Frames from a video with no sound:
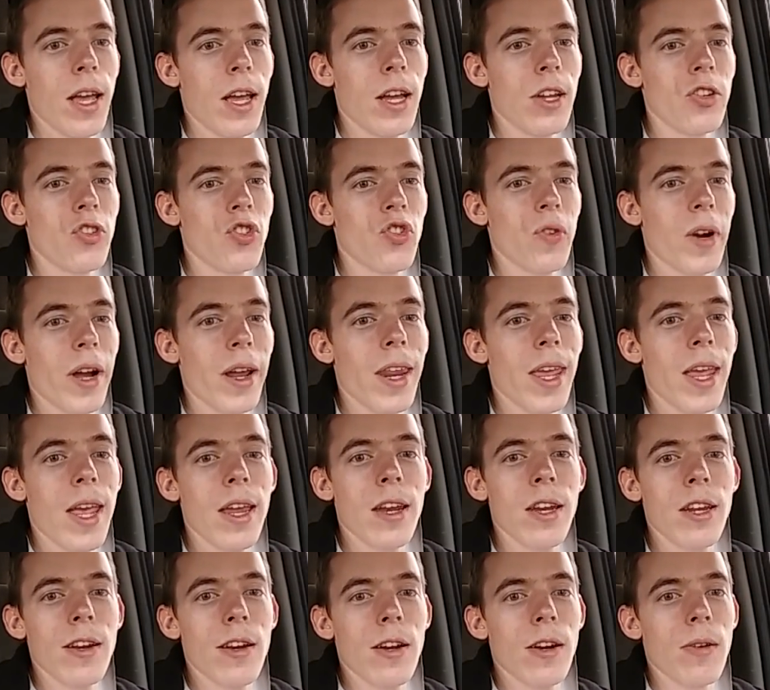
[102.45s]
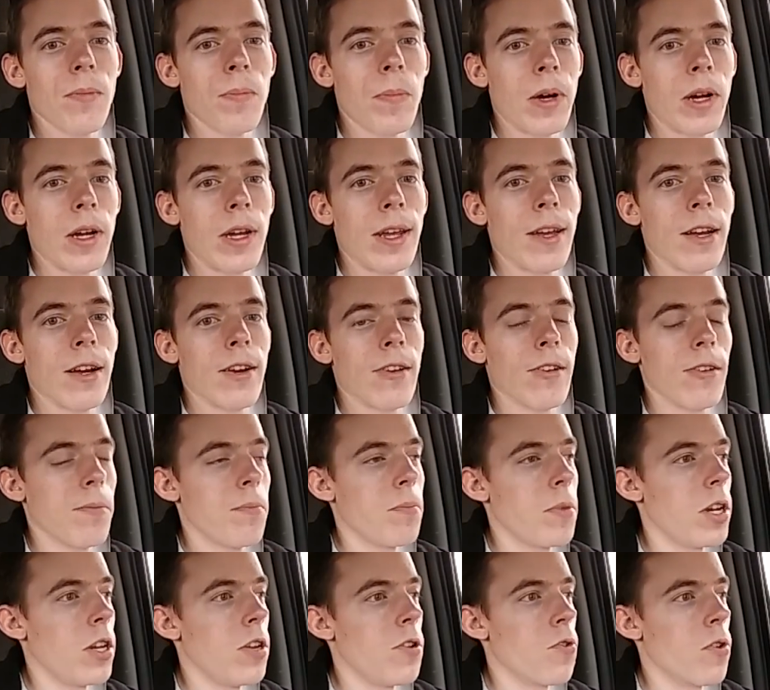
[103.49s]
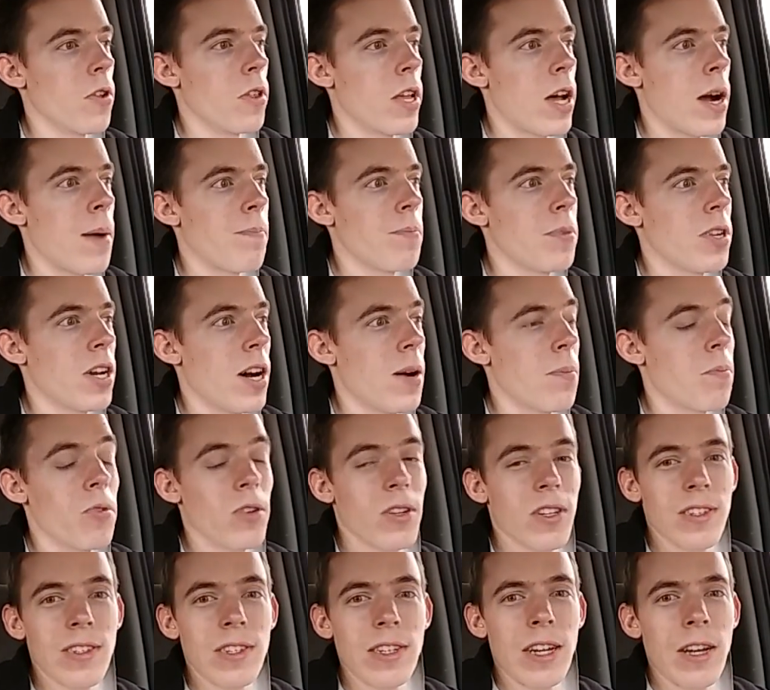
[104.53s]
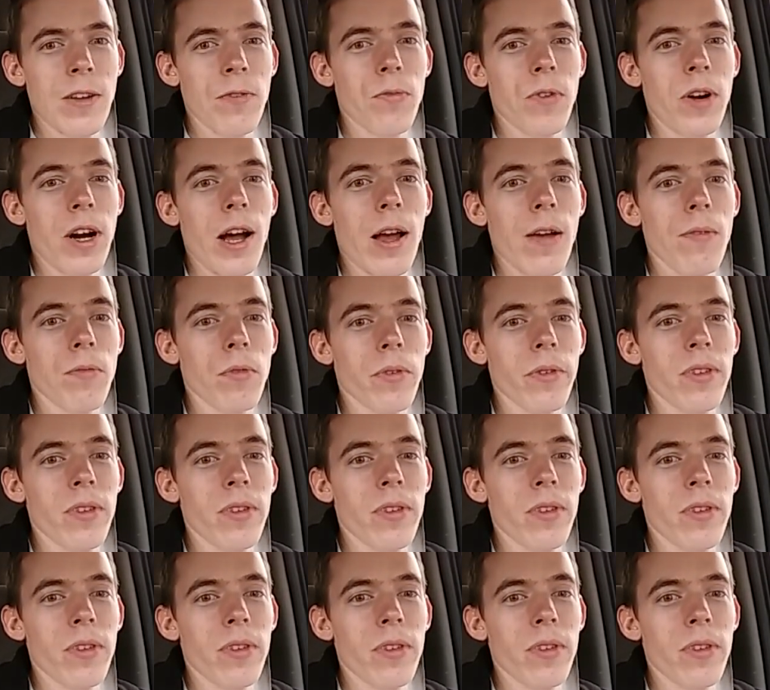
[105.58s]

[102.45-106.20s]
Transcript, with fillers: and try to edit on my uh, my newer laptop, which is an i5.